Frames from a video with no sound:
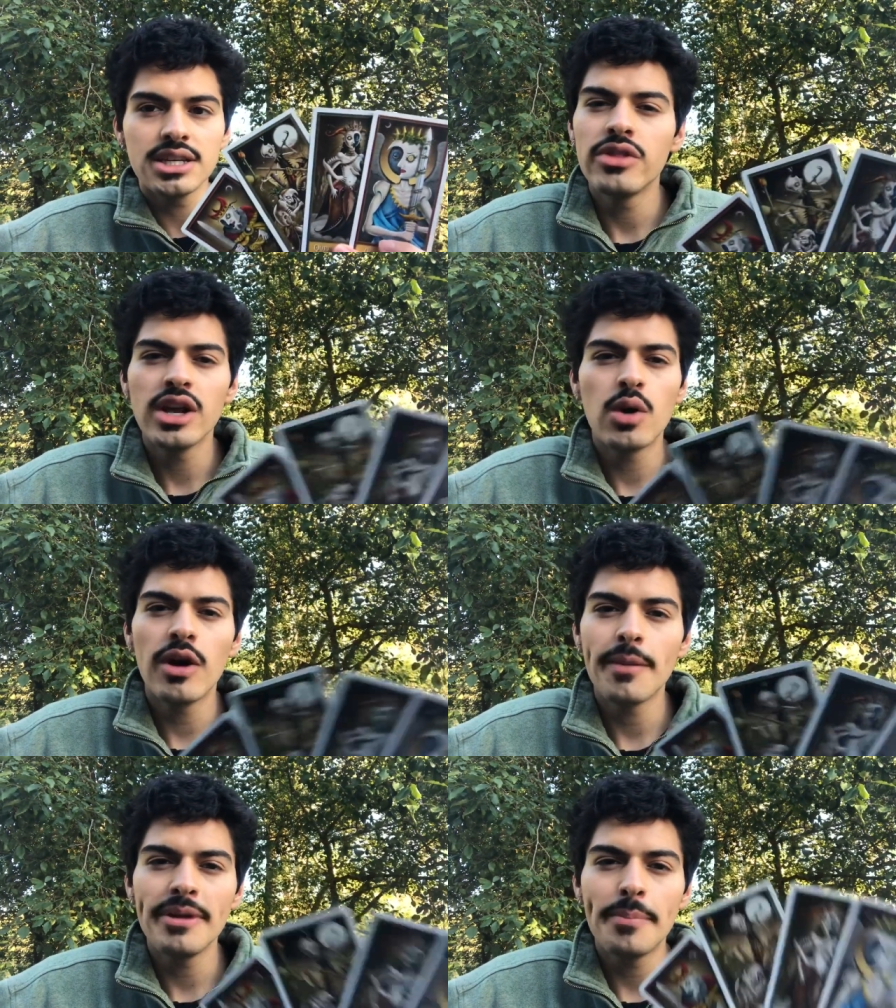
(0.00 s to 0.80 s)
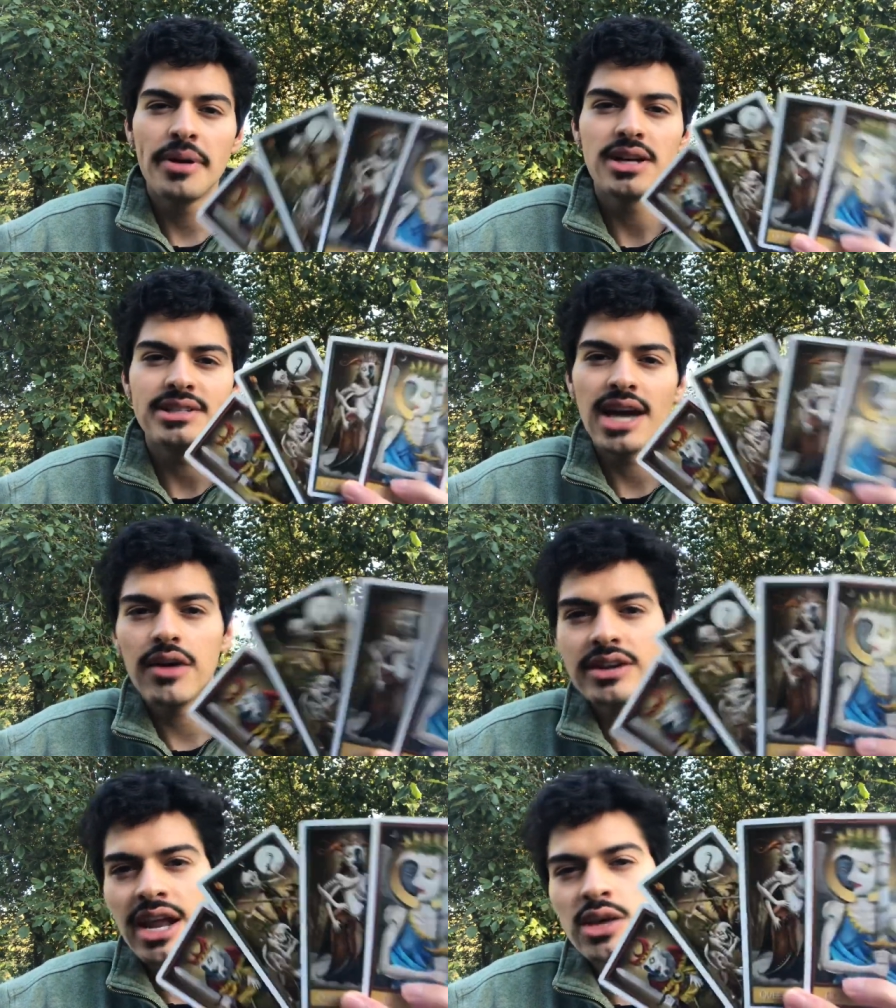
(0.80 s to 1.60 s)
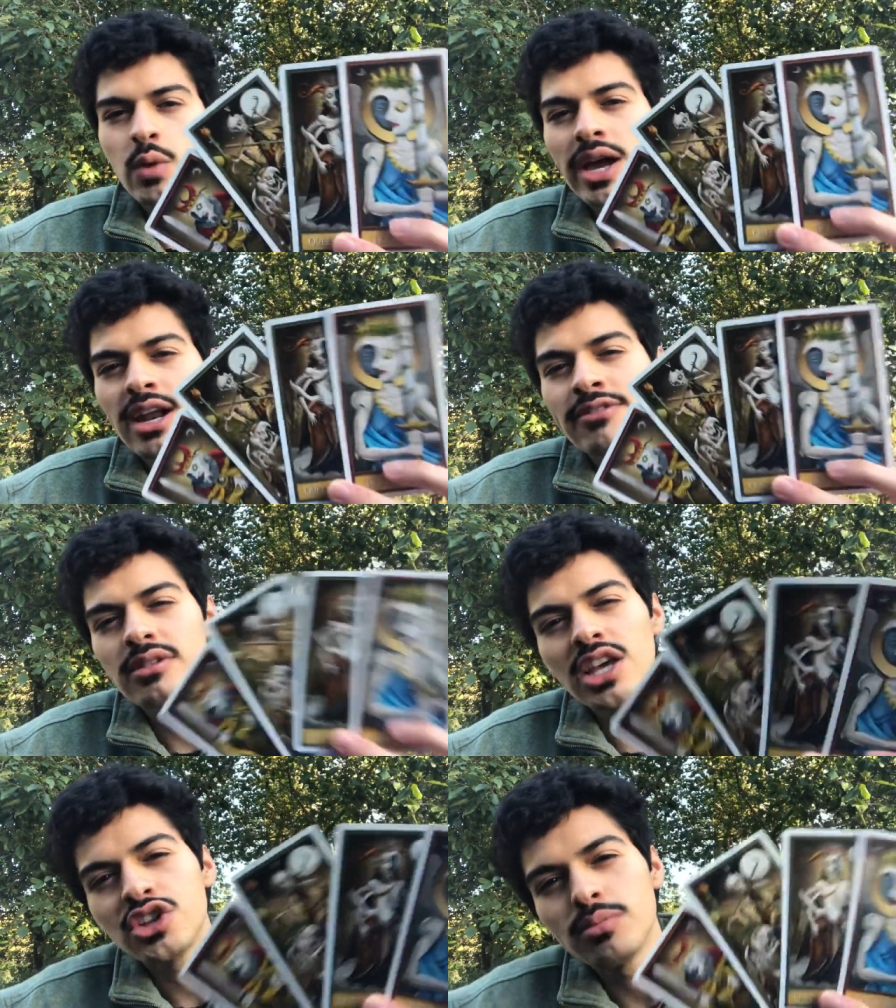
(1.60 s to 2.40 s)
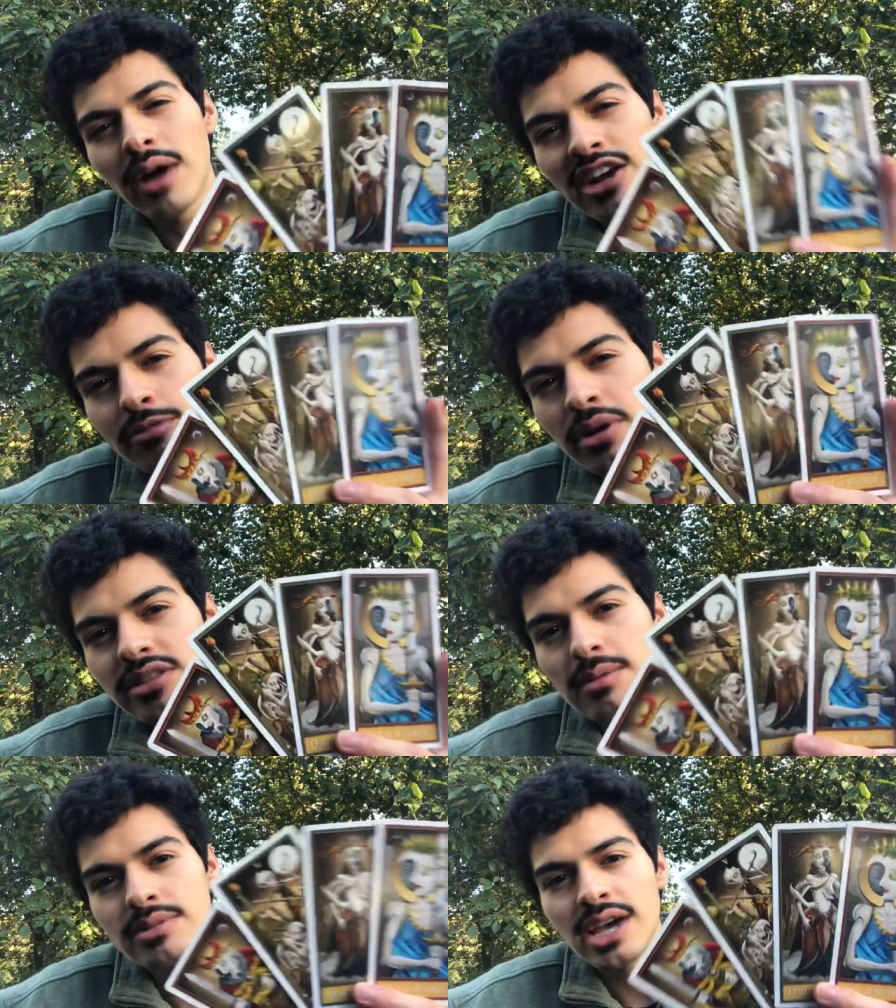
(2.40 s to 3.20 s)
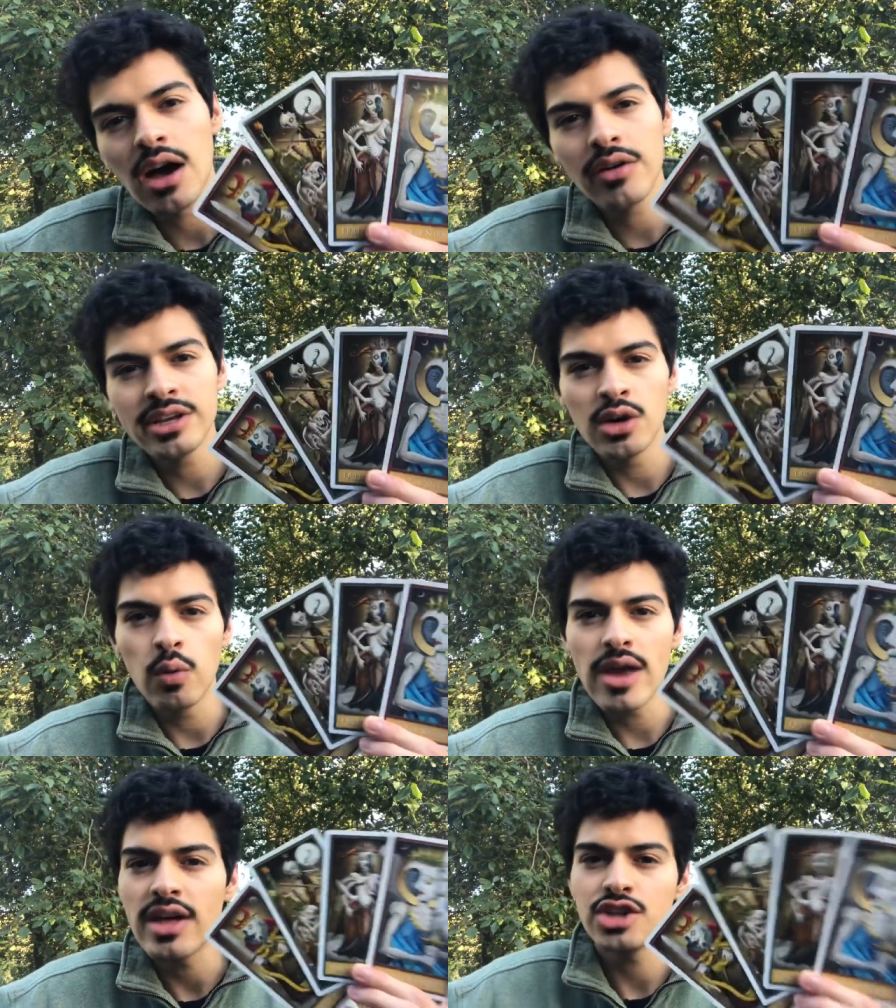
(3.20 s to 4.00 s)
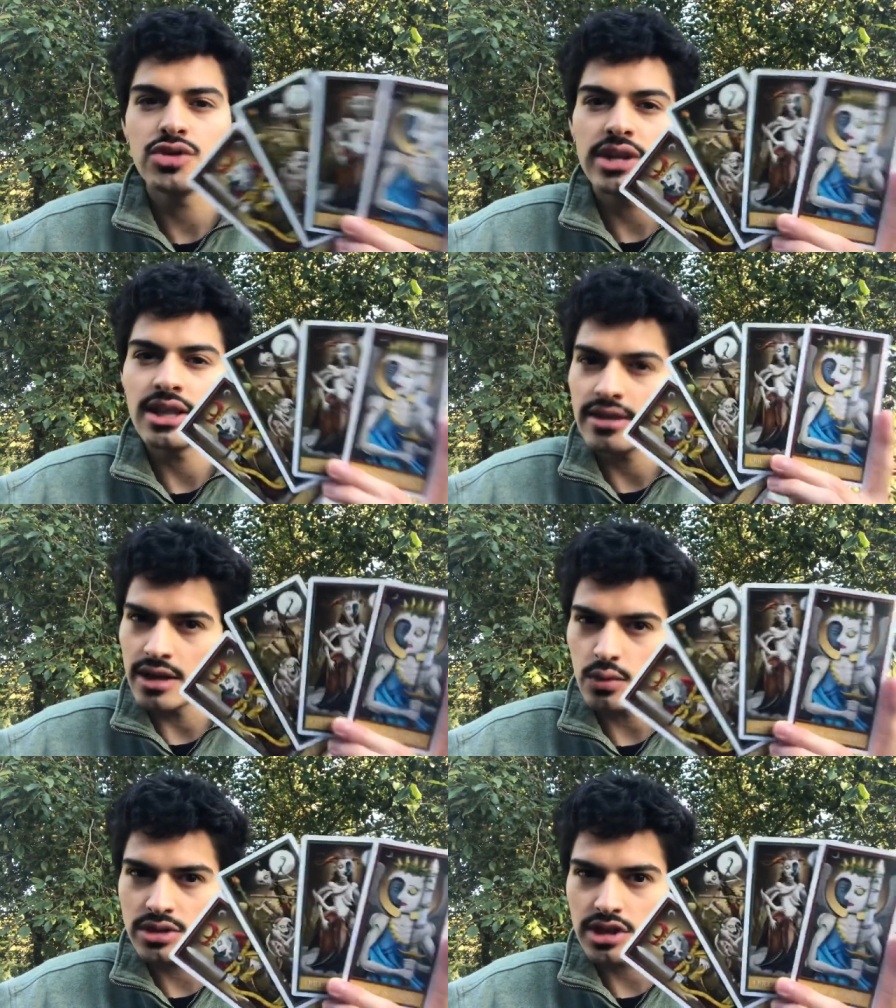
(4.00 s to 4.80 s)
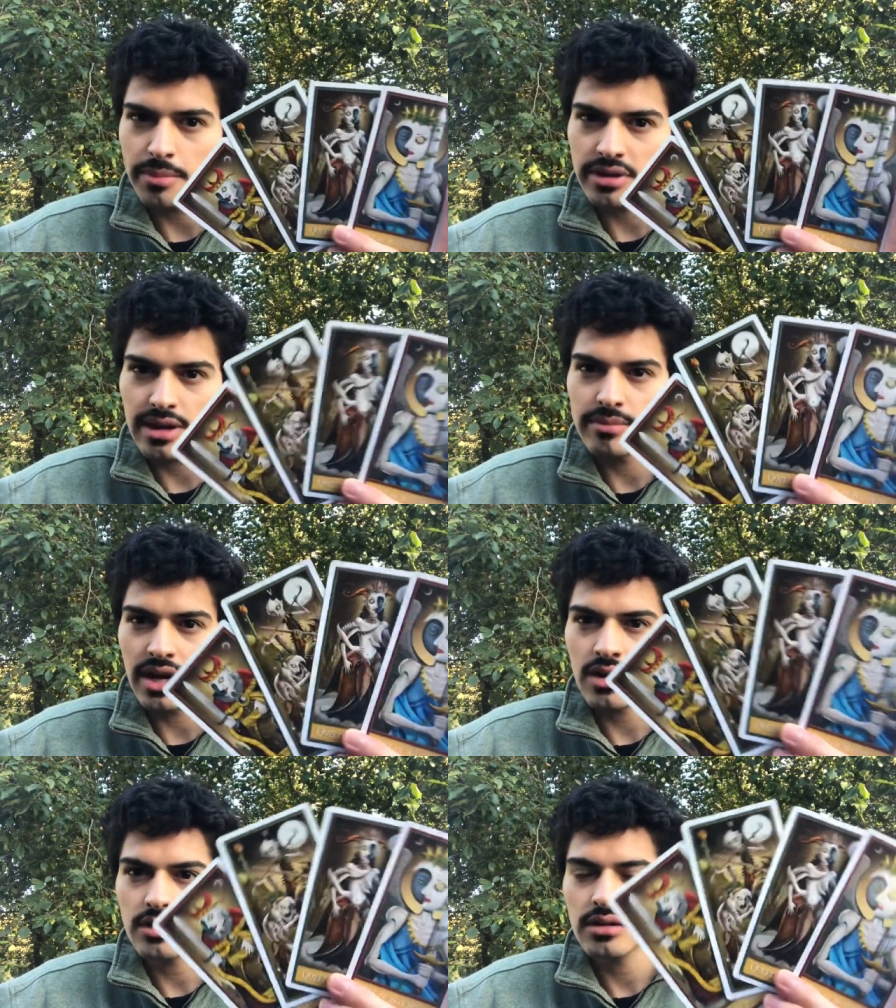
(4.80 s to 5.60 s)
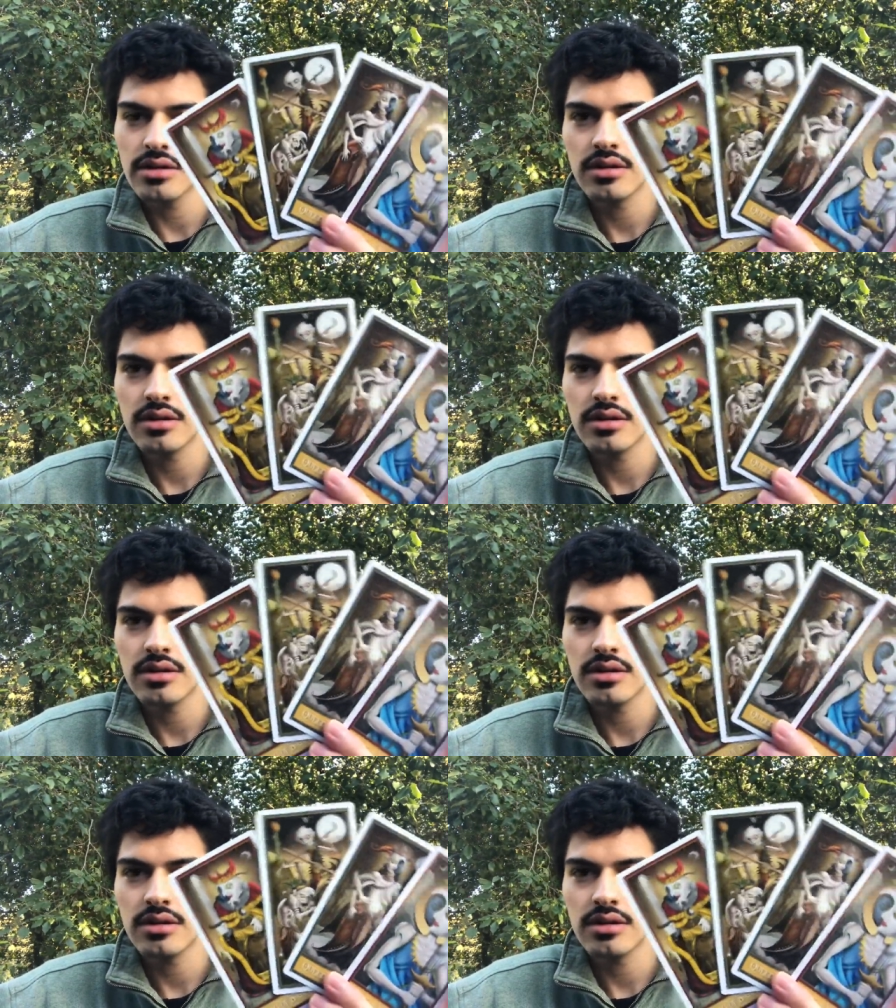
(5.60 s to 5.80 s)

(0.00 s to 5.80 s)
They don't want to be put down in any way, and I feel like you might have put them down in a way that you didn't think was going to put them down